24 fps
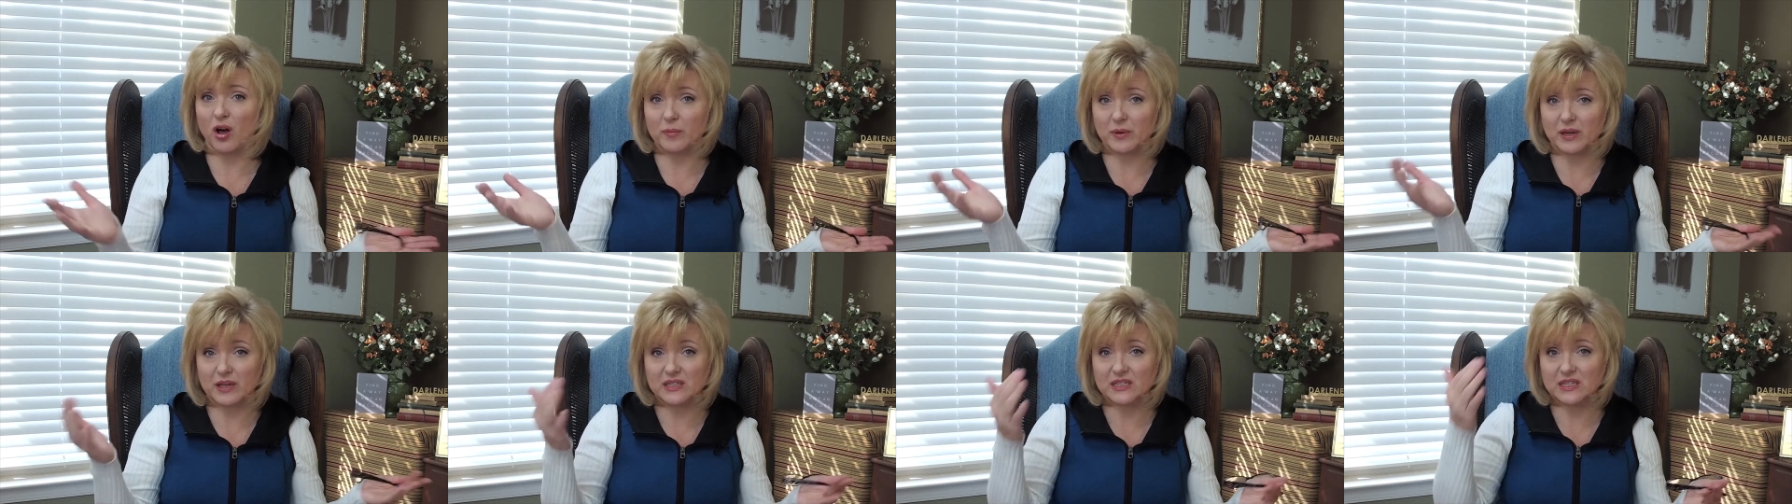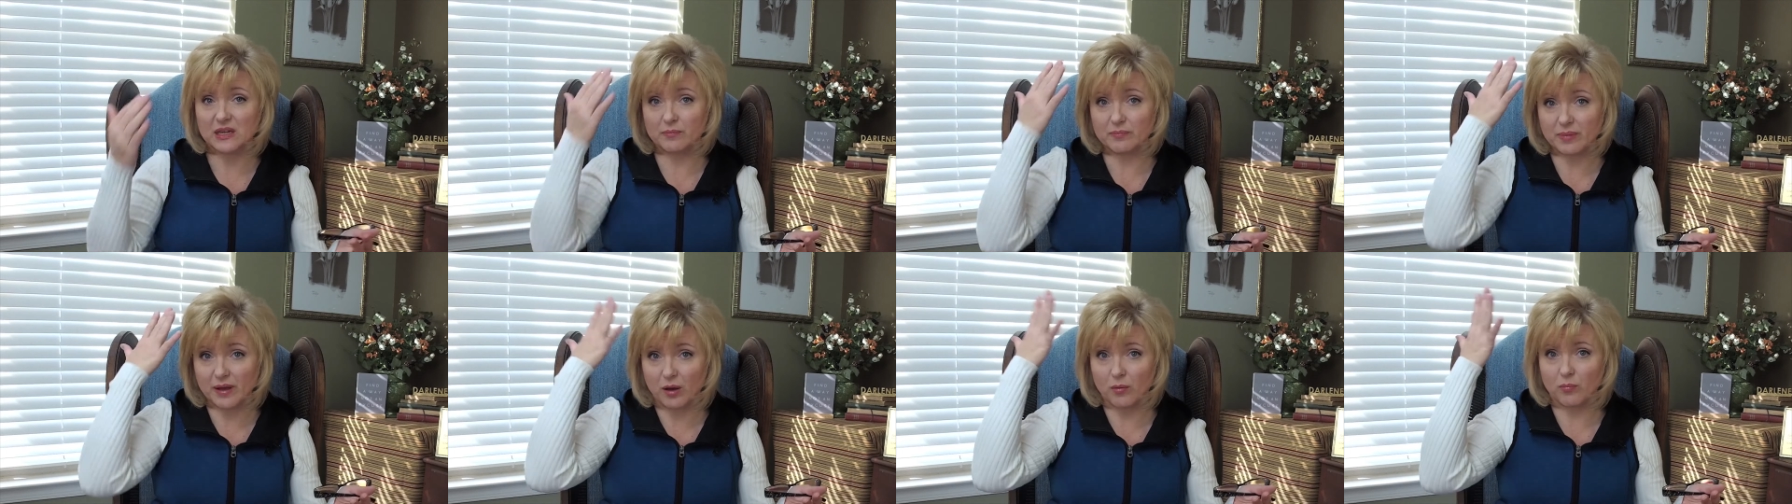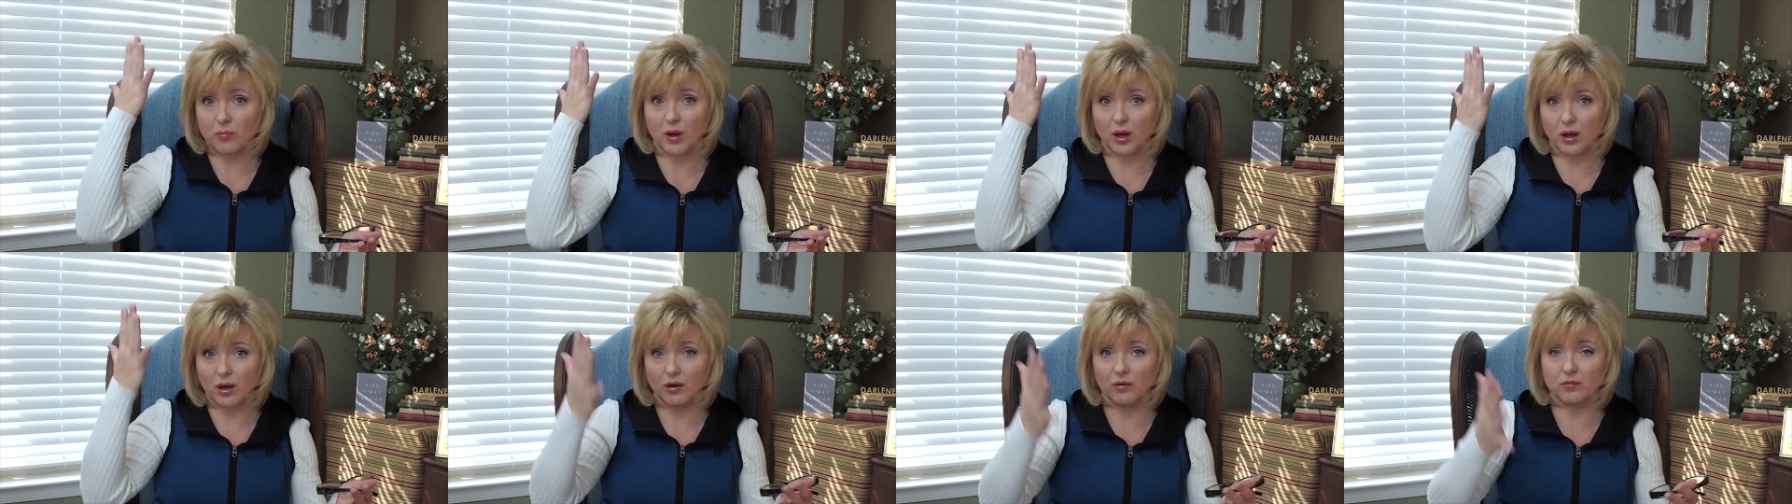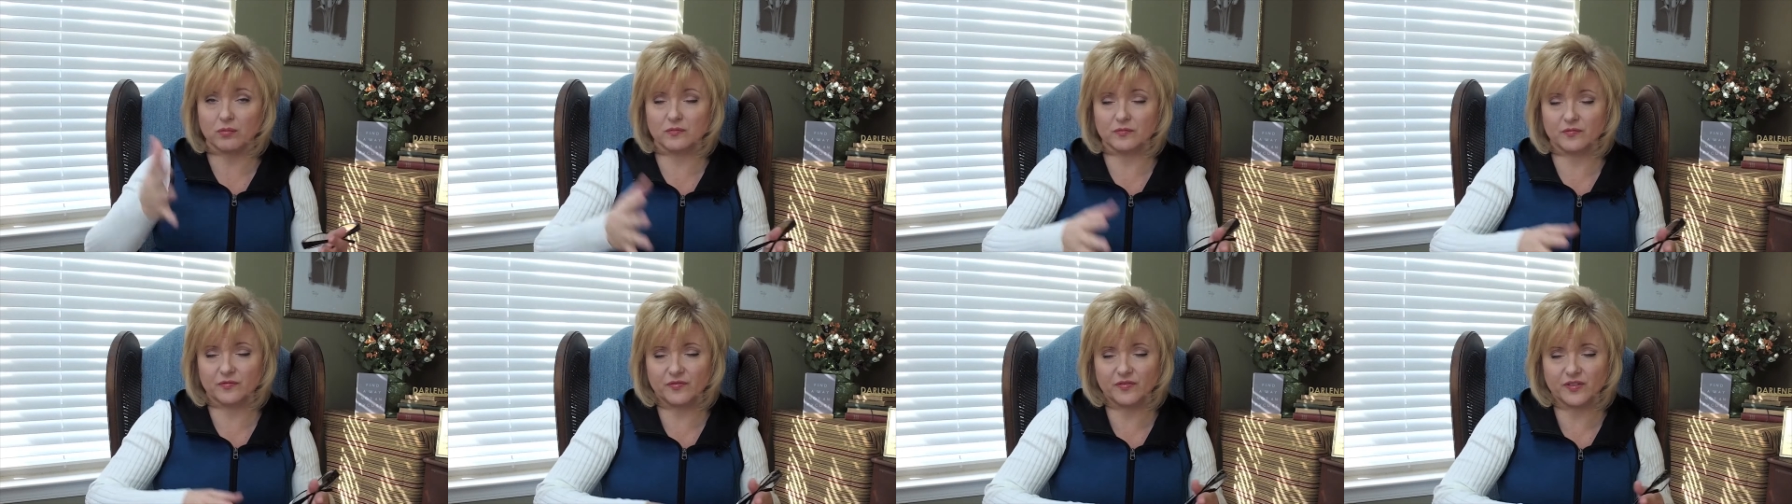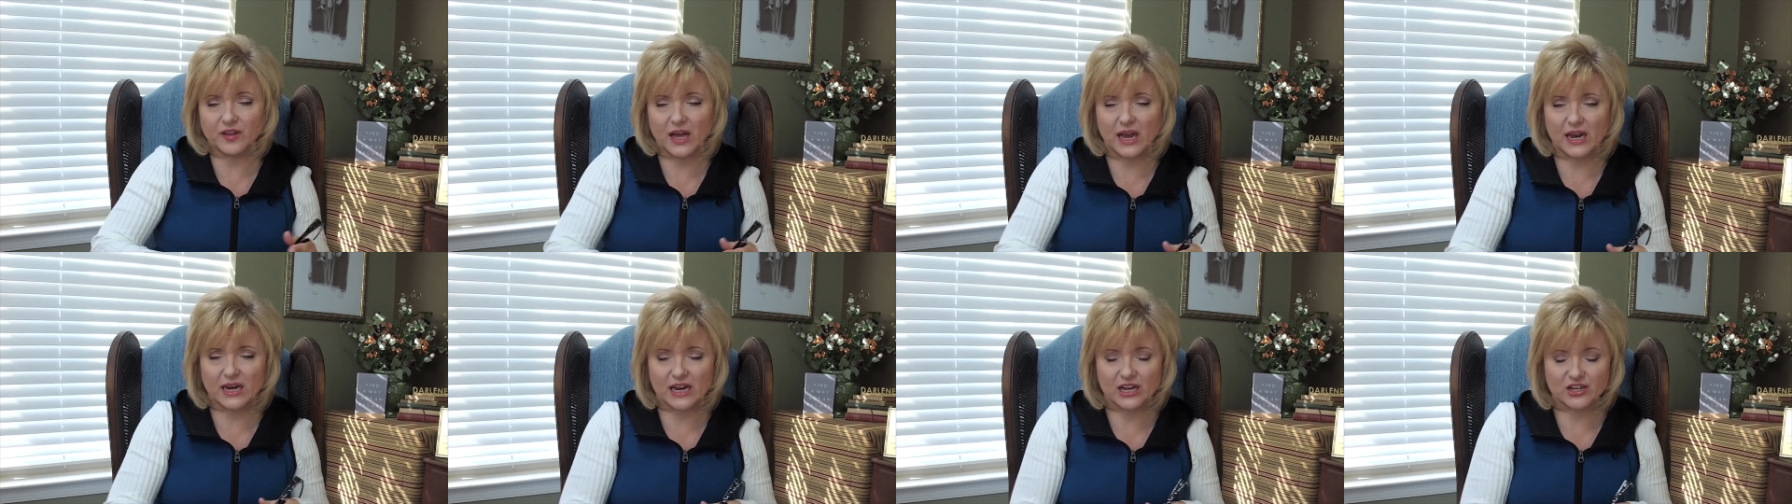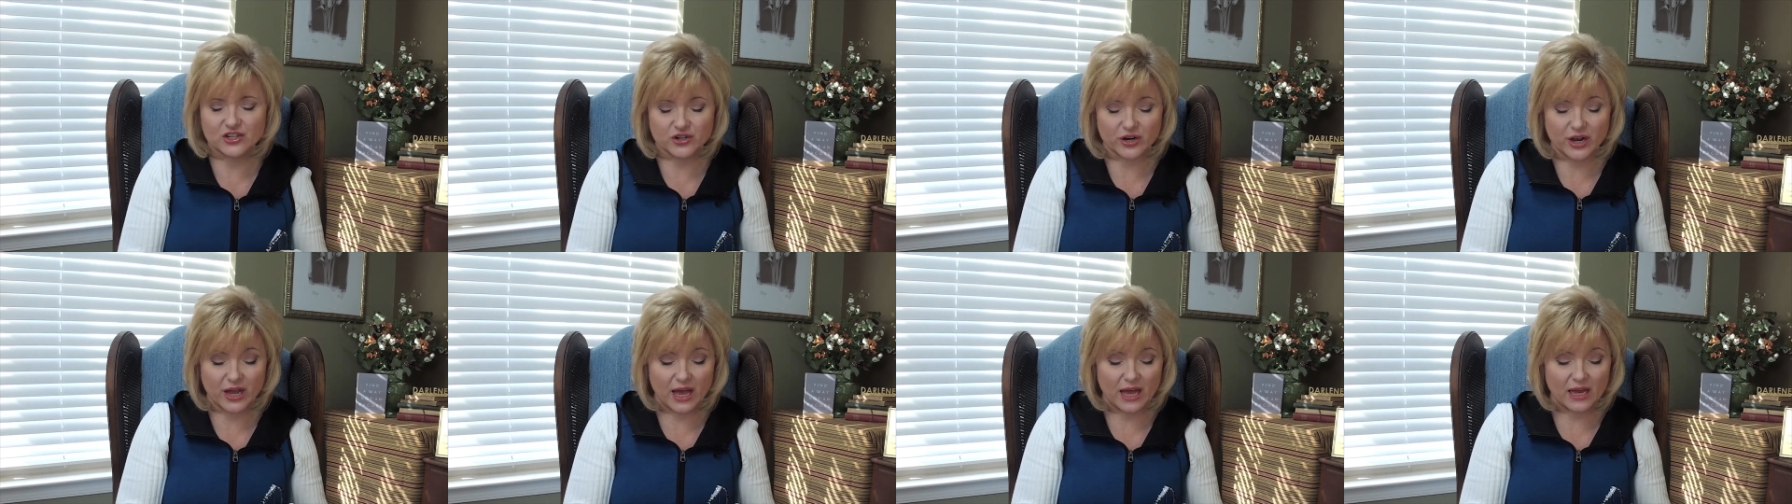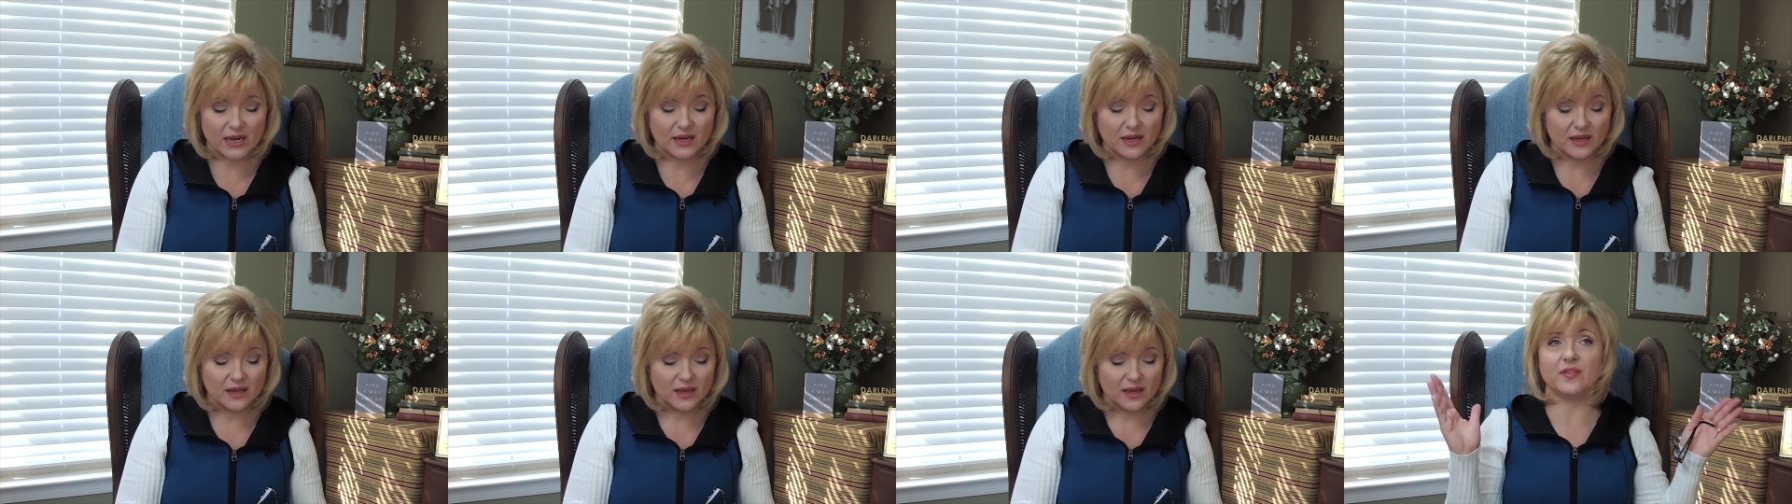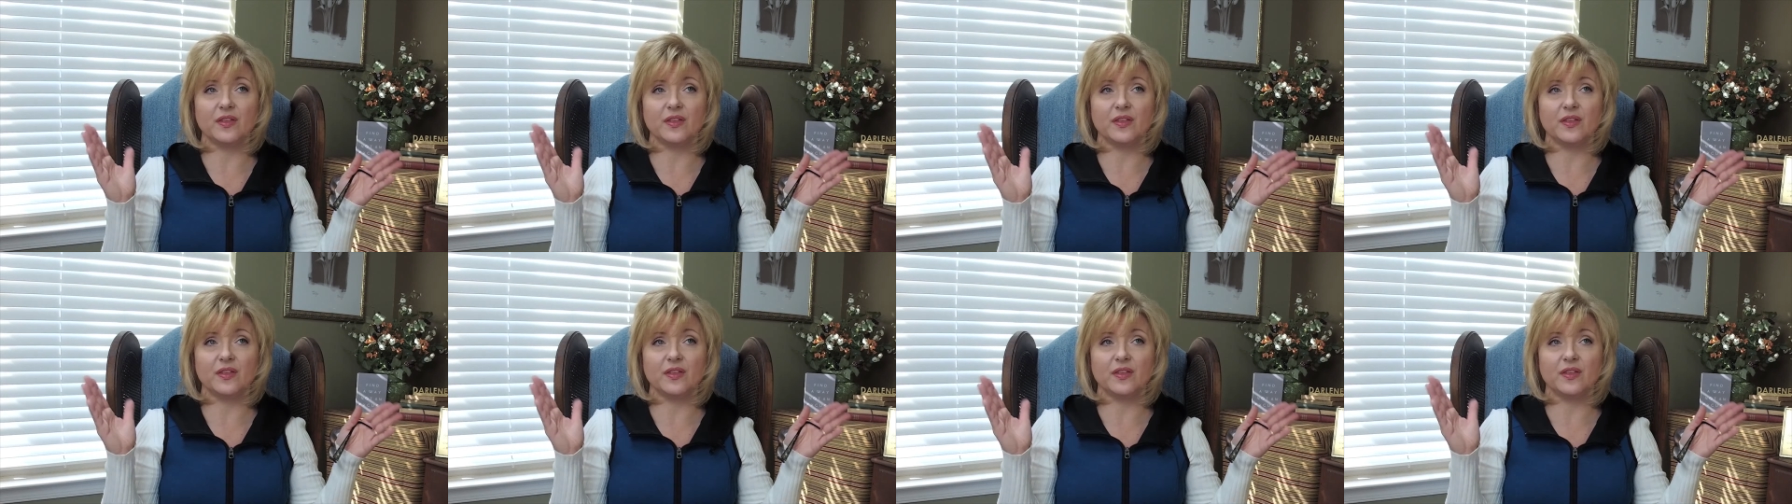I mean, ten pound ball flying at your head.